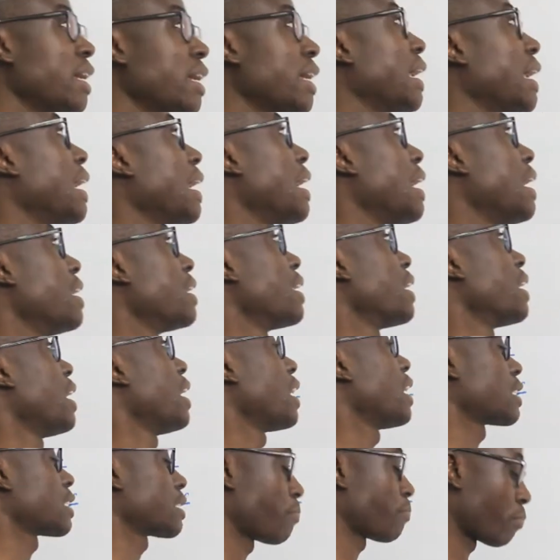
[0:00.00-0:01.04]
an
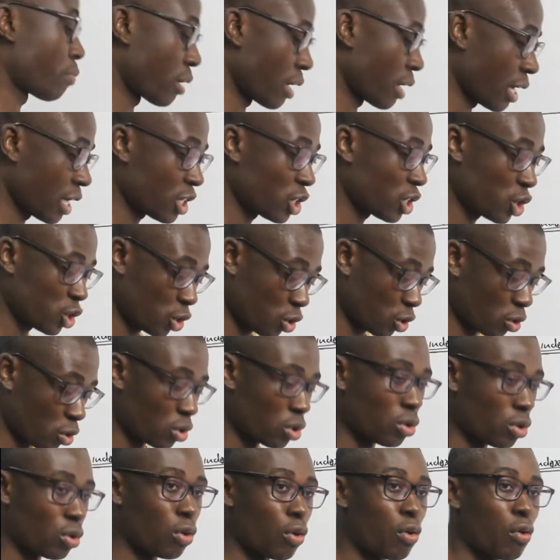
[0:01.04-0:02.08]
expression
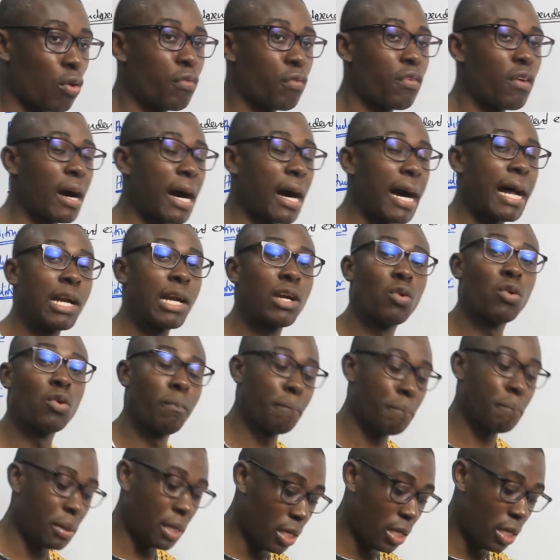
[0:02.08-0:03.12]
of an
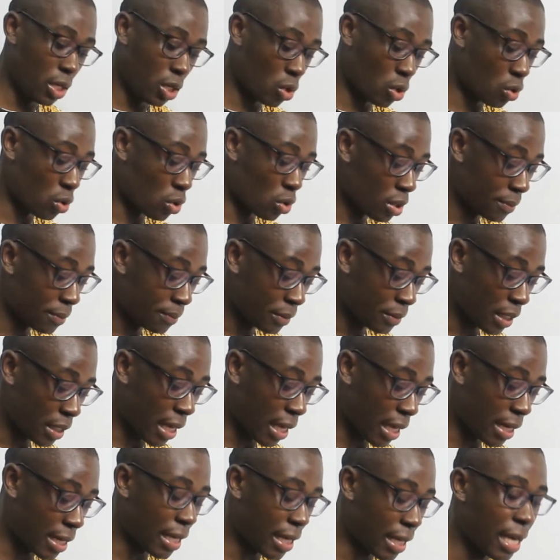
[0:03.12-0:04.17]
opinion.
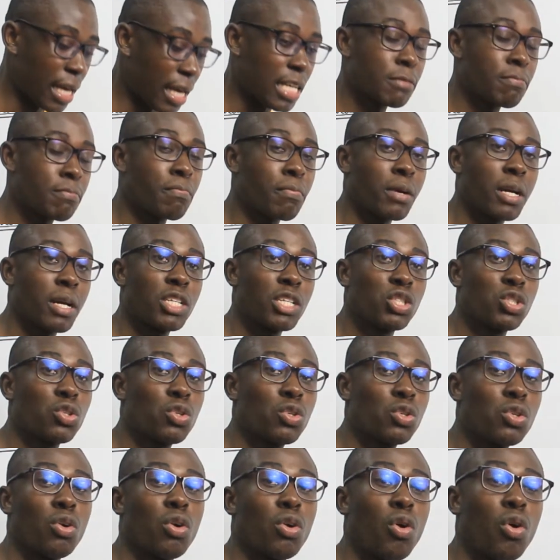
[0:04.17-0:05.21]
An expression
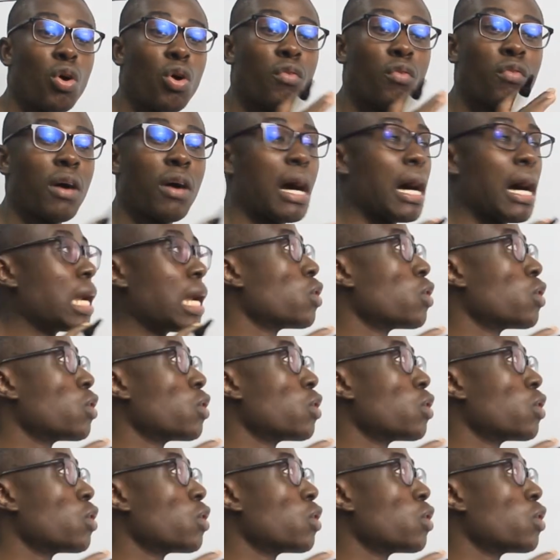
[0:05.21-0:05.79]
of an